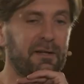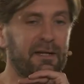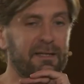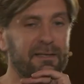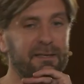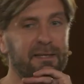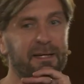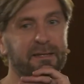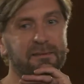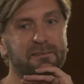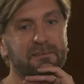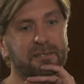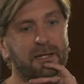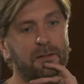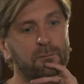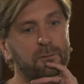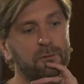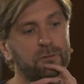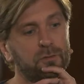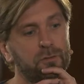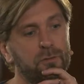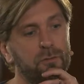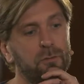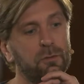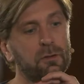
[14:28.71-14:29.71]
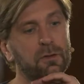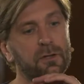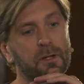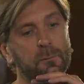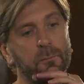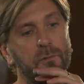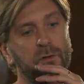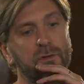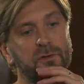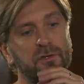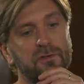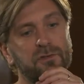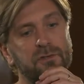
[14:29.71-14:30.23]
at that time was called
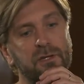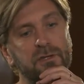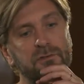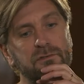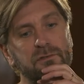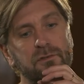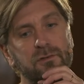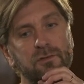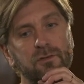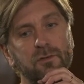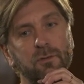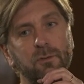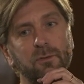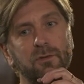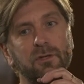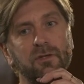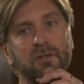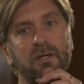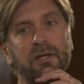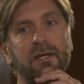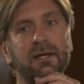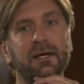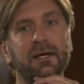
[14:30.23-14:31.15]
Dramatiska Institutet.